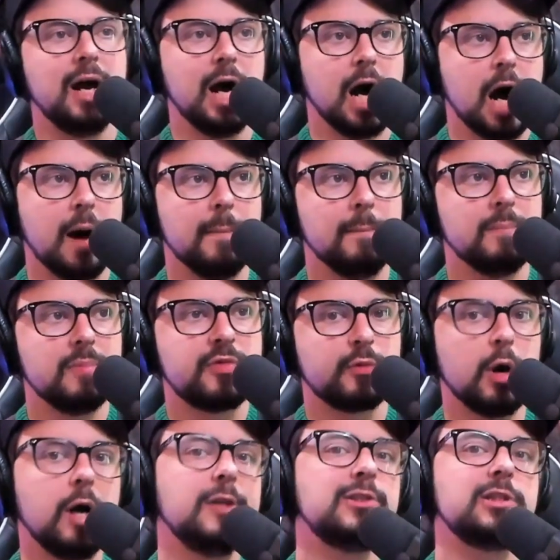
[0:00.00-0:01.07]
Um,
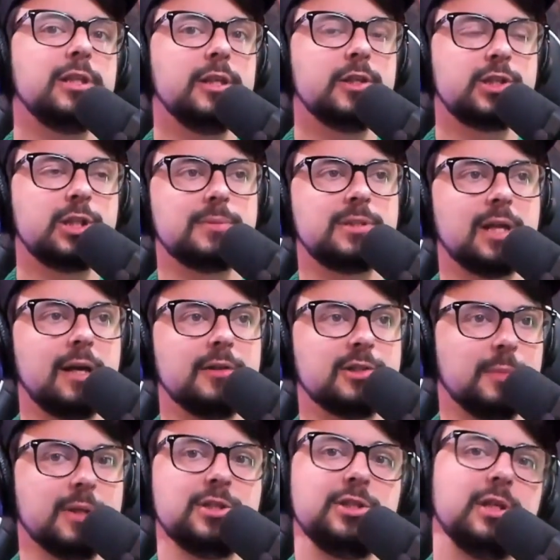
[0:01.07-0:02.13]
Thrawn's leadership style
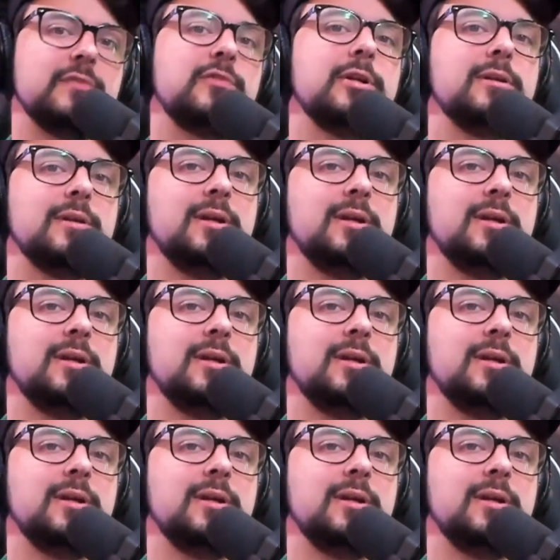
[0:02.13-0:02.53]
is much different.